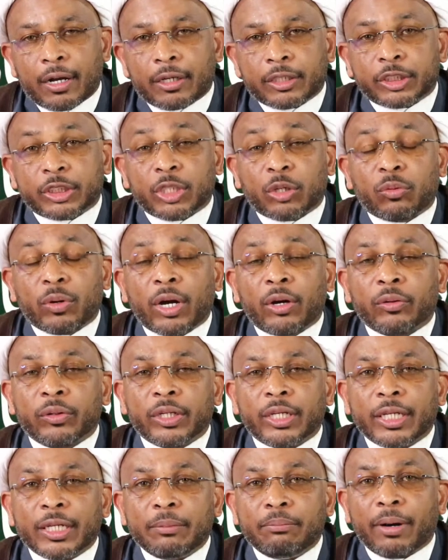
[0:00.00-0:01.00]

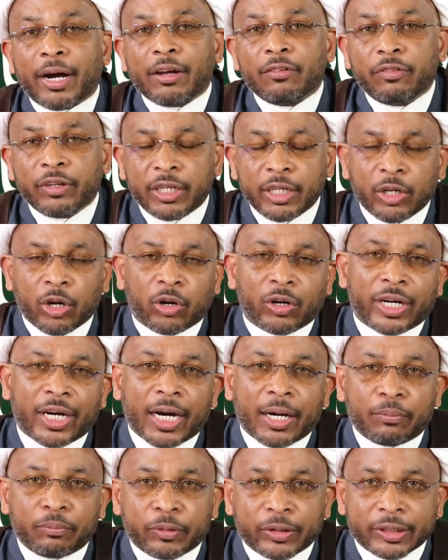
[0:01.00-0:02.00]
surrounded by video
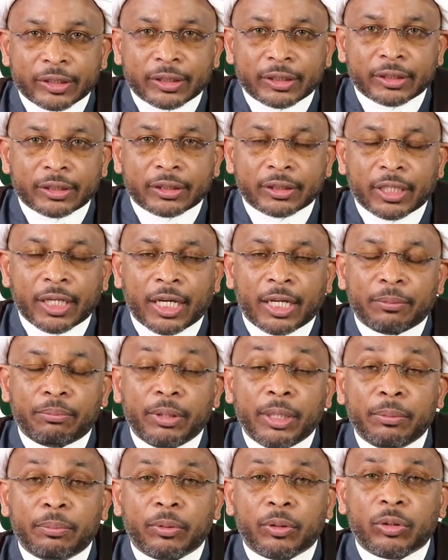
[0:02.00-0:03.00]
cameras and
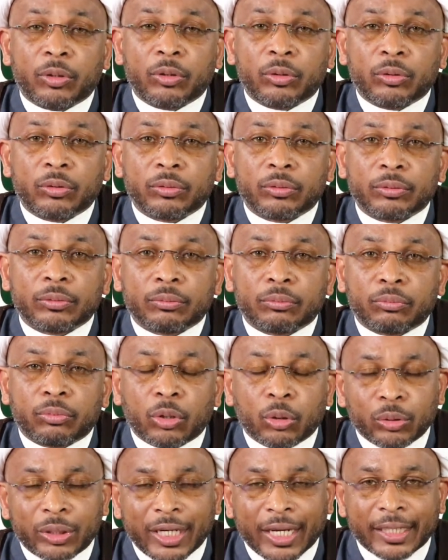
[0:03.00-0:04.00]
people
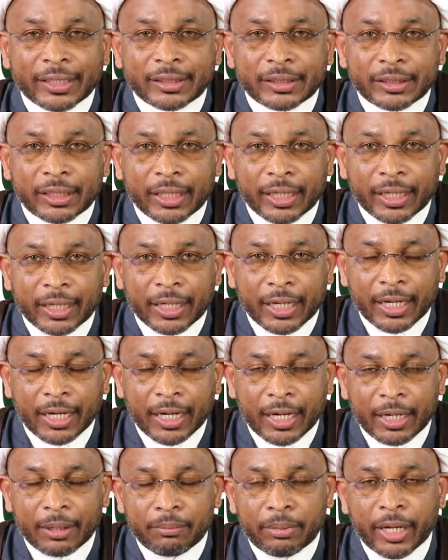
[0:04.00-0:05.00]
protesting
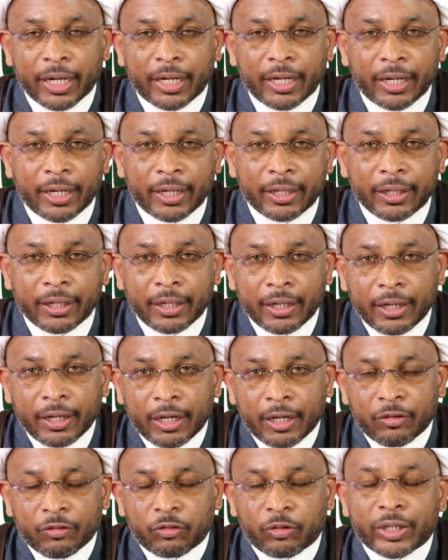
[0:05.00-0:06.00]
and begging
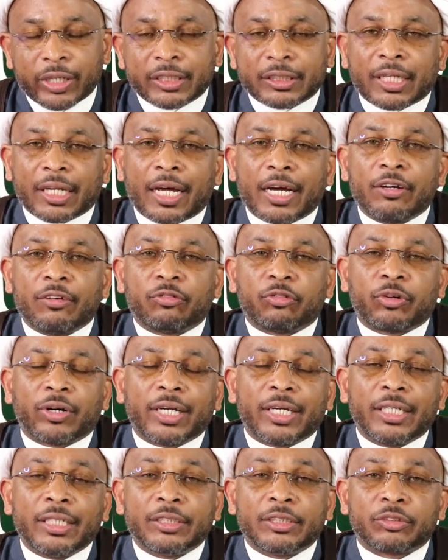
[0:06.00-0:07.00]
for his life, or
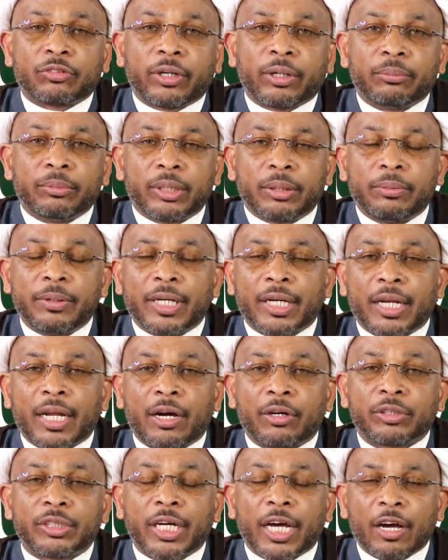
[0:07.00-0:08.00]
at least for him to be
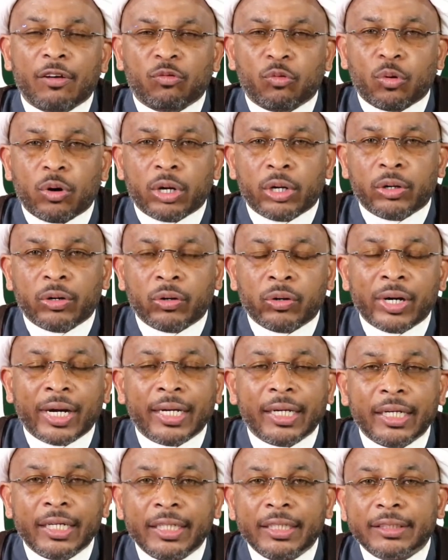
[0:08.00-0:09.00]
allowed to have water, or at
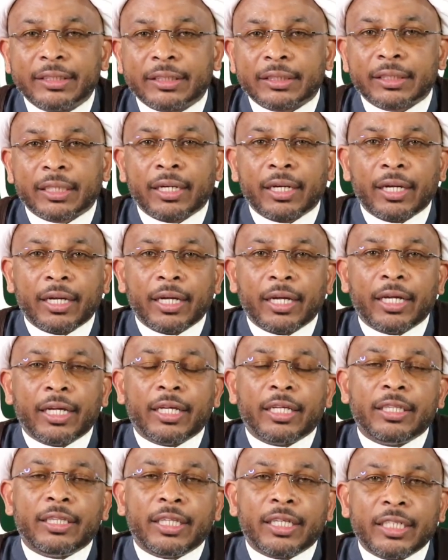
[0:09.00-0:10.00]
least
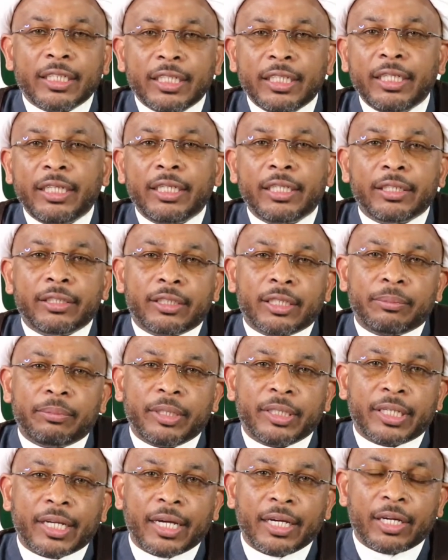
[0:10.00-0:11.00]
the knee to
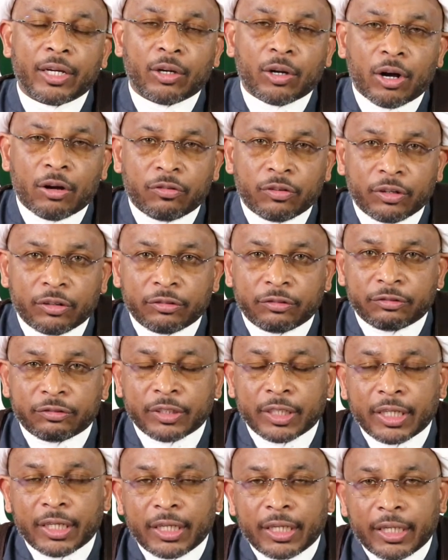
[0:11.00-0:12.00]
be taken off of
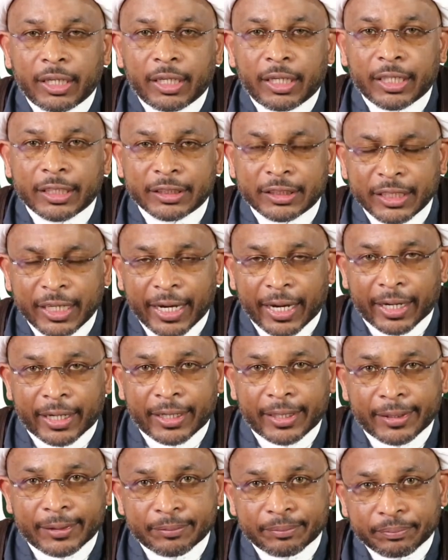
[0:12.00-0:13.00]
his neck.
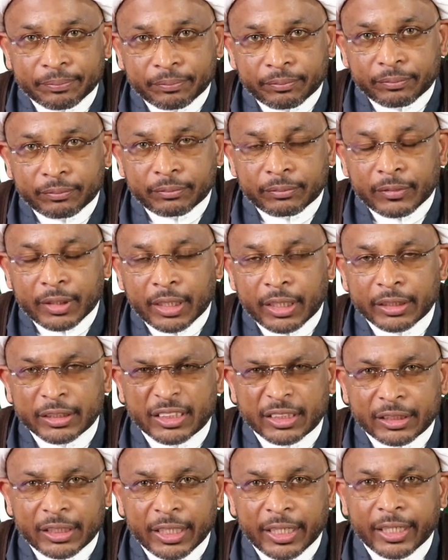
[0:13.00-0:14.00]

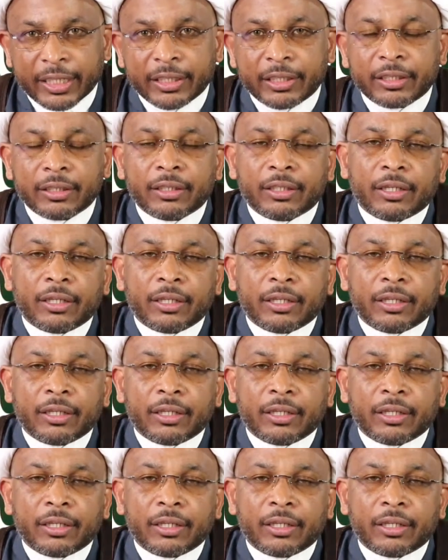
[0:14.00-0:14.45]
Instead,